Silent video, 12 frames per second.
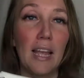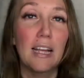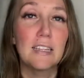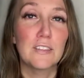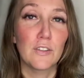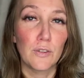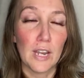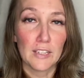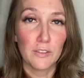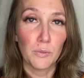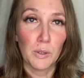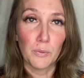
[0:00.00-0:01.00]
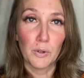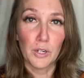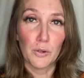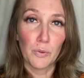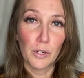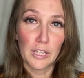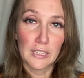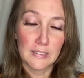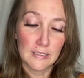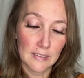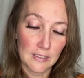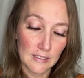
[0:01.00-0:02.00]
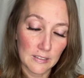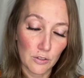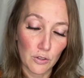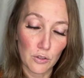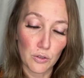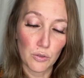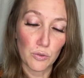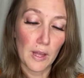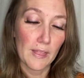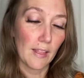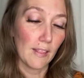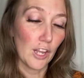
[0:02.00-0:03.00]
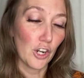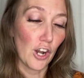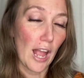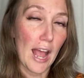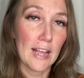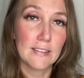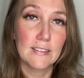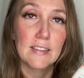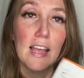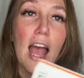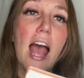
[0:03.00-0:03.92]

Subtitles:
And so next week we're going to work into the letter S.